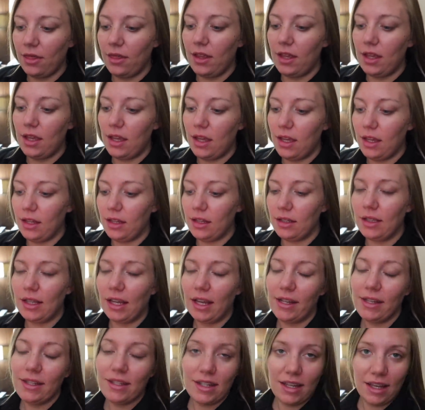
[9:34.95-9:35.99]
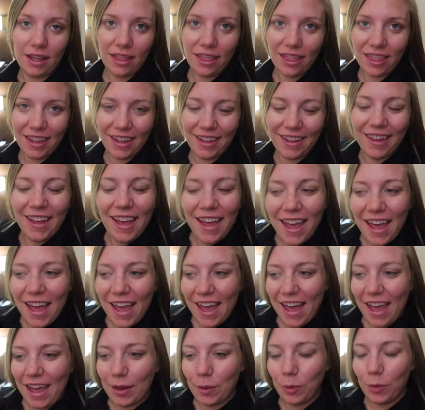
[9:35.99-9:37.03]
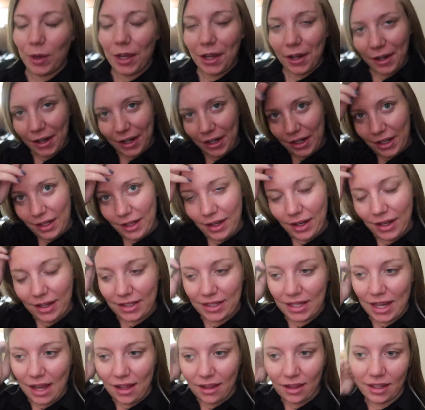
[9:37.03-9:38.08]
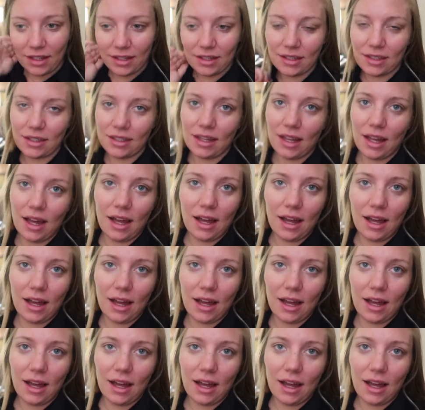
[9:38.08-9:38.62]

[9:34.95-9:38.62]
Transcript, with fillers: the 19th, and we are in Dallas.